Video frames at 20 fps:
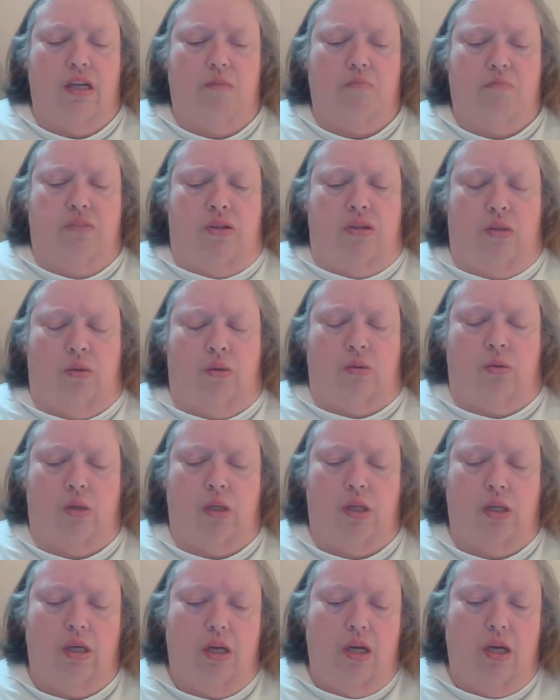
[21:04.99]
Pooh,
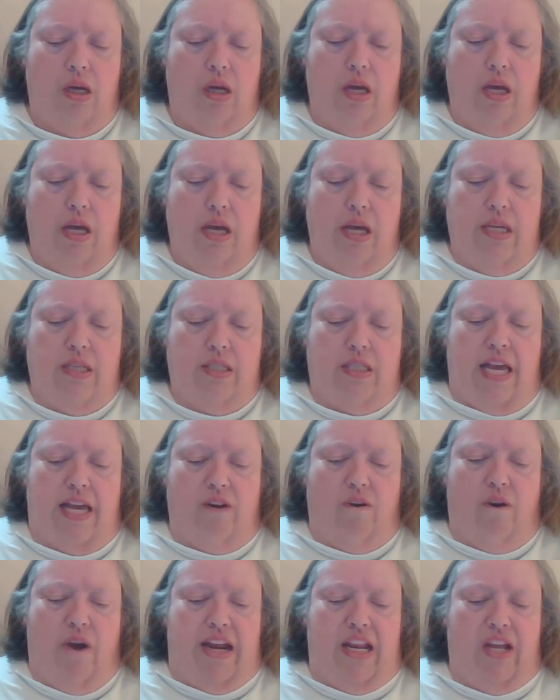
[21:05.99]

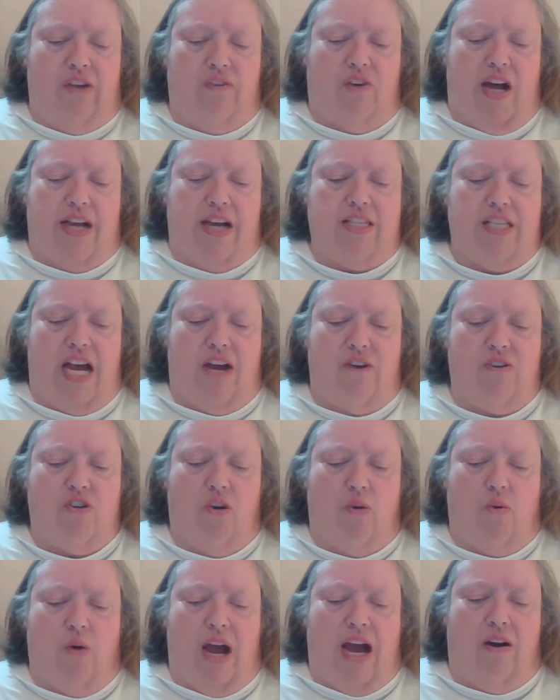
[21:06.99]
said Granny Fox after
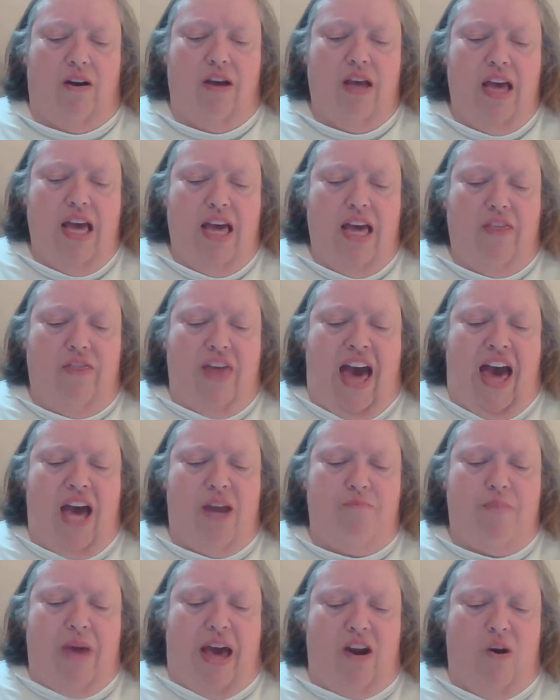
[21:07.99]
a while.
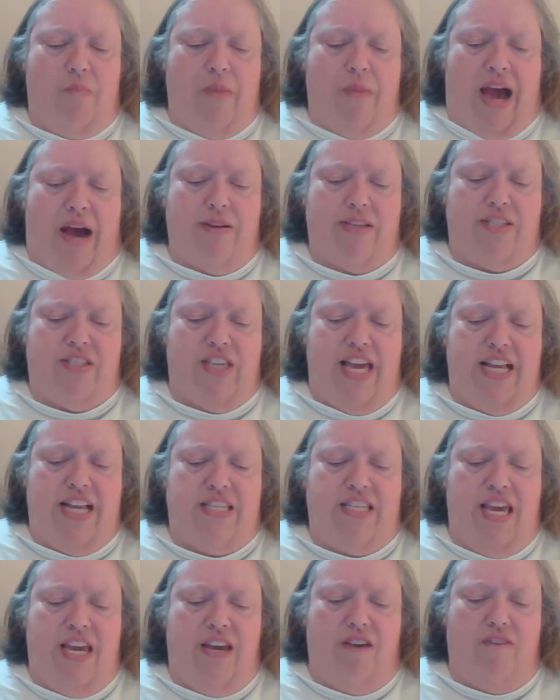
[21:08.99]
That Meadow Mouse thinks
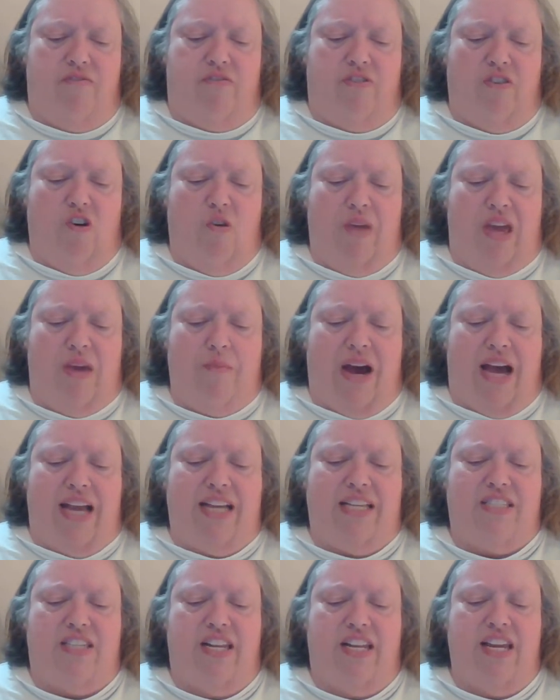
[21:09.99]
he can fool me by
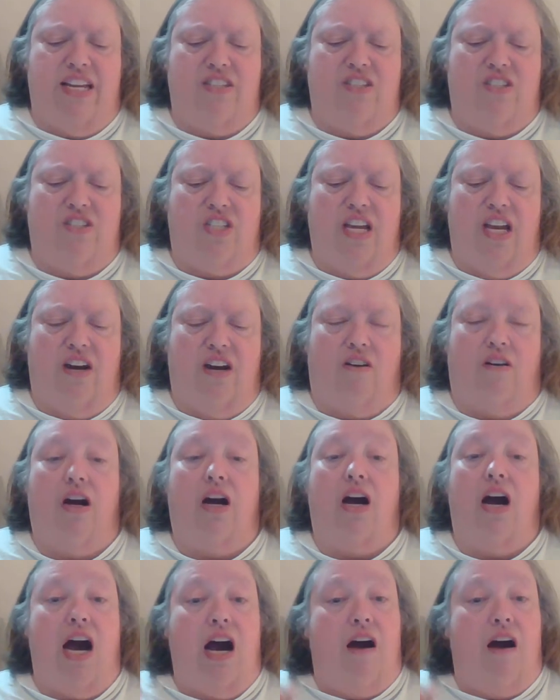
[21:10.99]
sitting still.
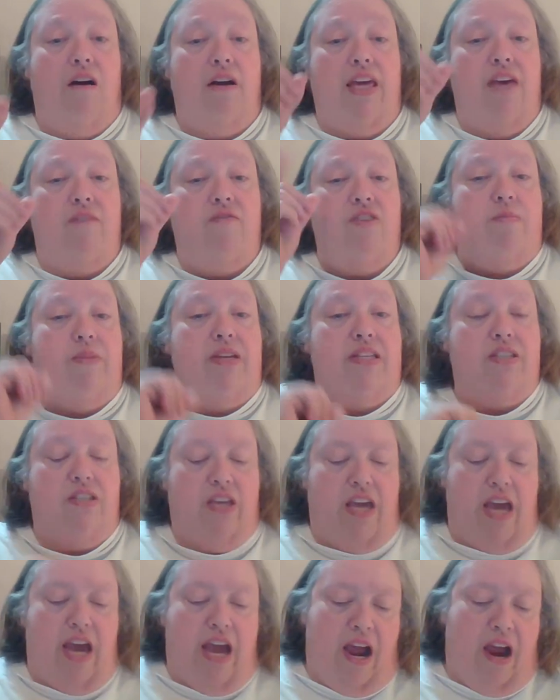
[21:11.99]
I'll give him a
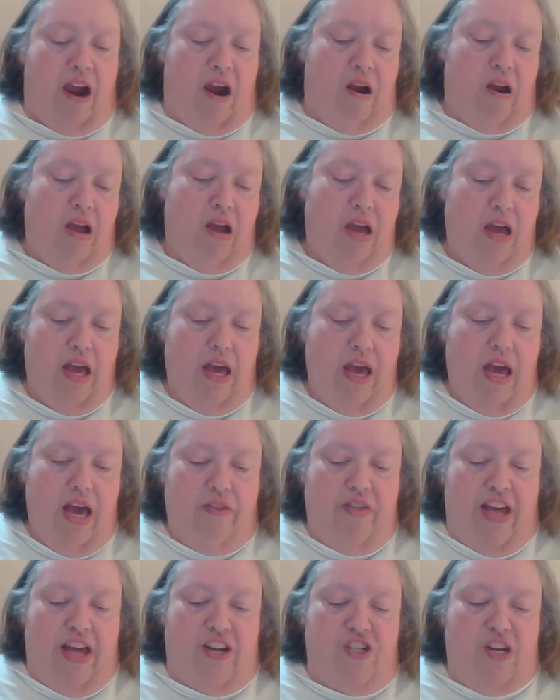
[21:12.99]
scare.
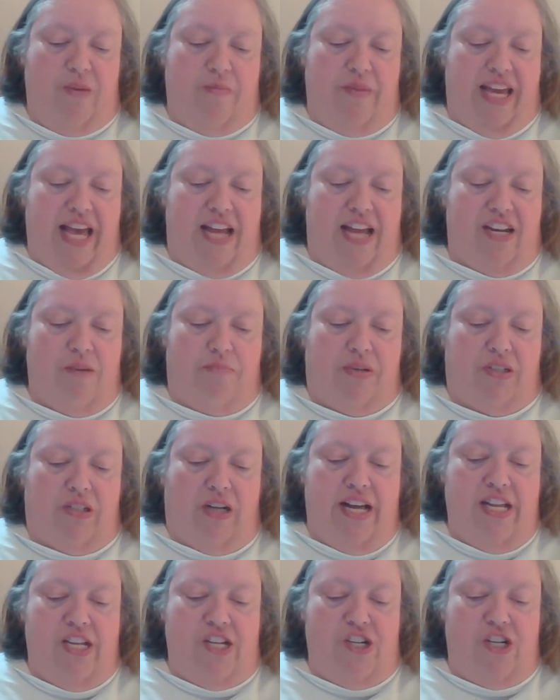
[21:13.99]
Then she began to
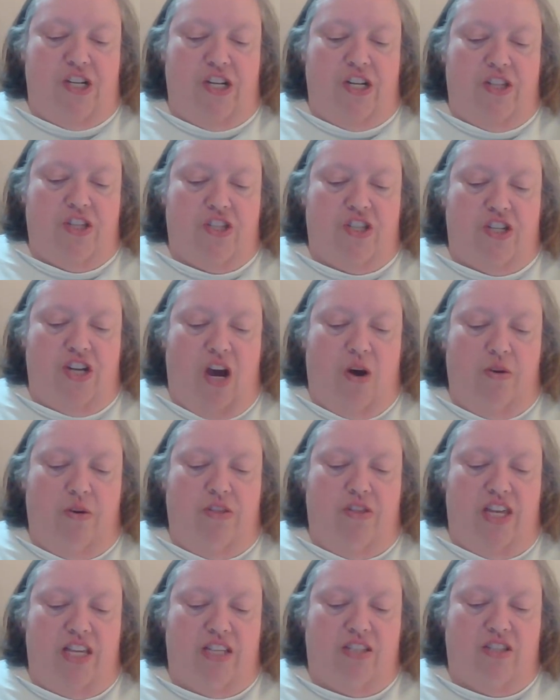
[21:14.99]
plunge into the snow
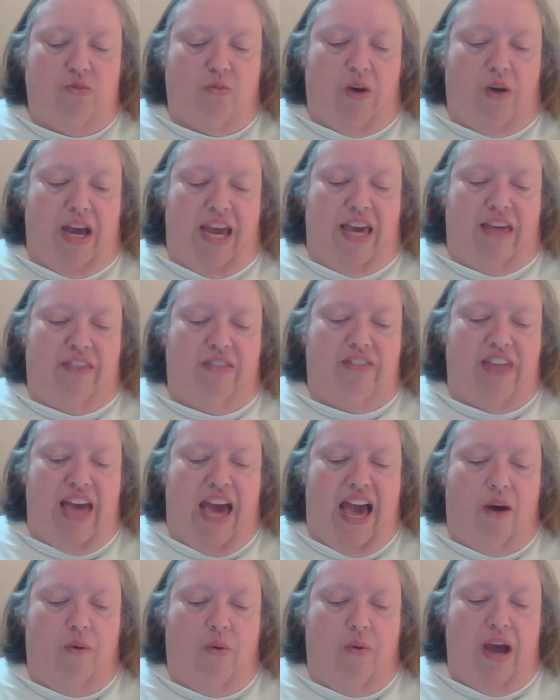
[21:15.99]
this way and
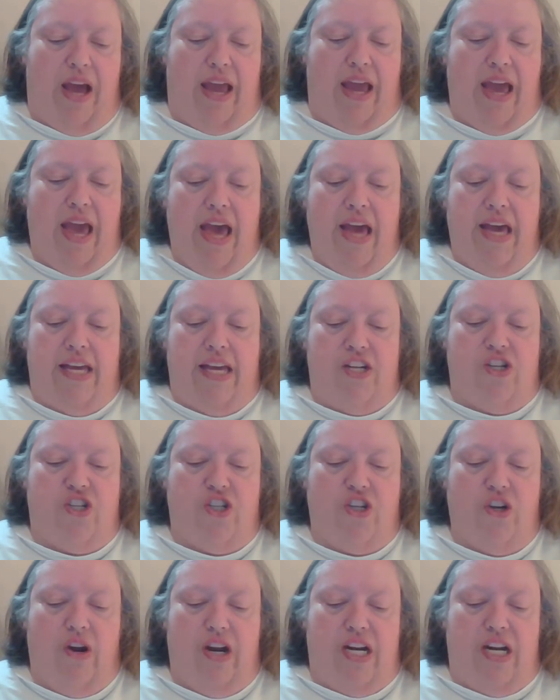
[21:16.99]
that way, and
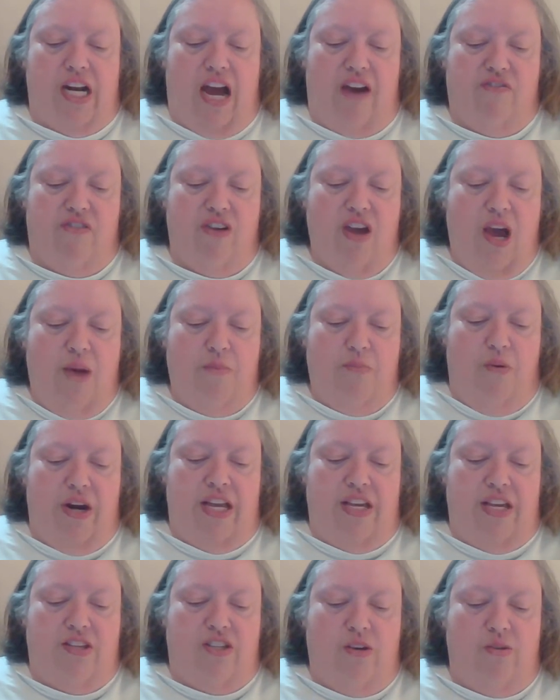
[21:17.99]
sure enough,
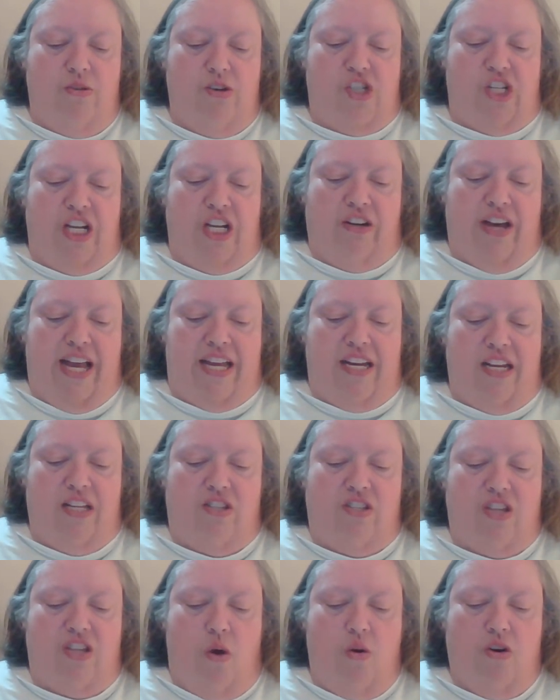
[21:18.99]
pretty soon she landed
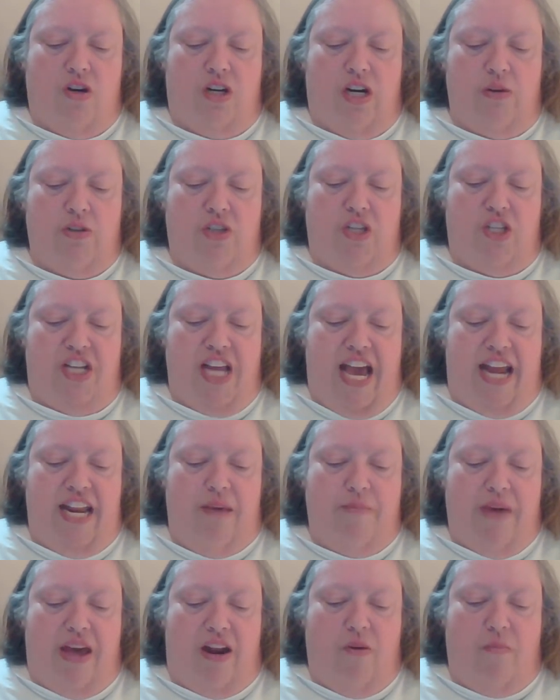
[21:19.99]
so close to Danny
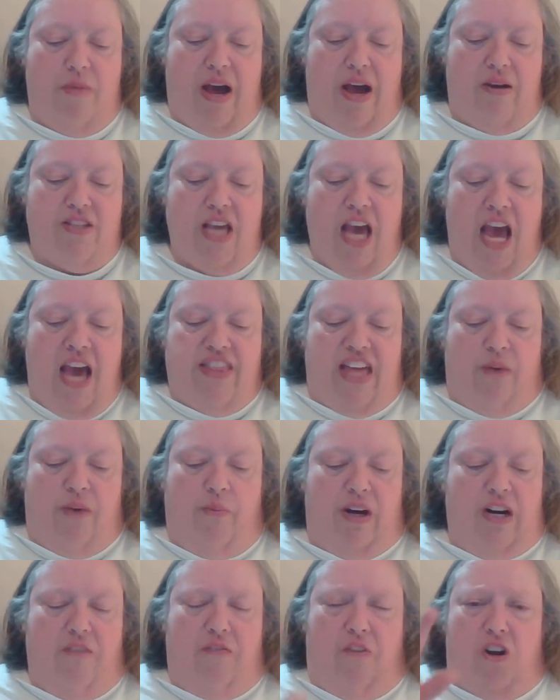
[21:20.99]
Meadow Mouse that
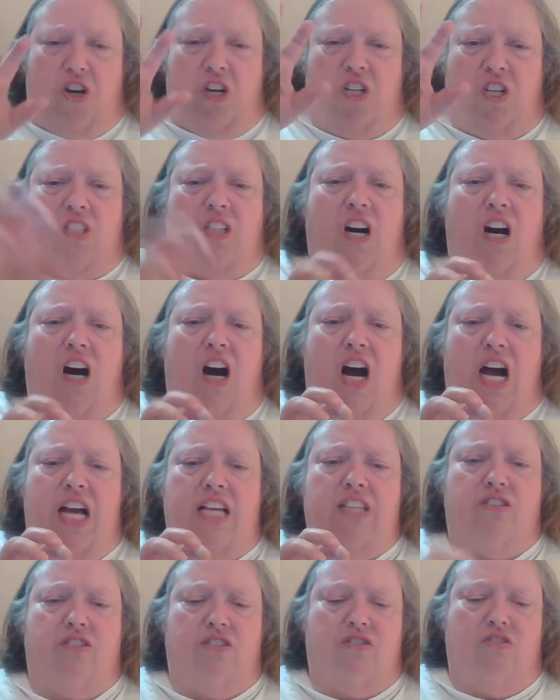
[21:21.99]
one of her
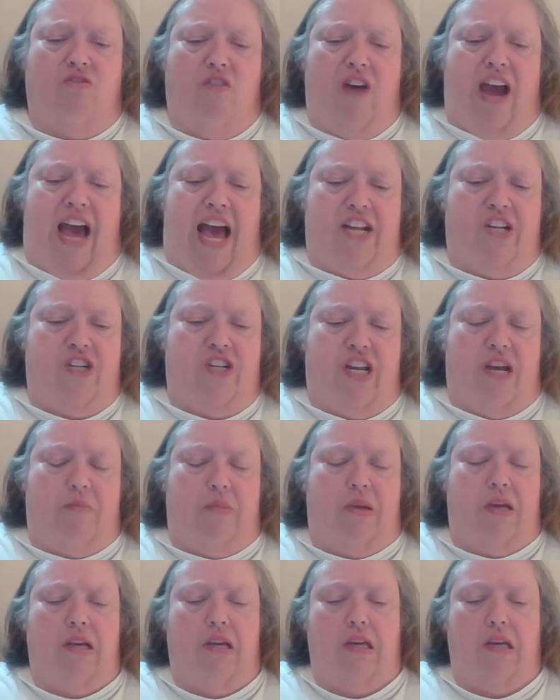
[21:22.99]
claws scratched him.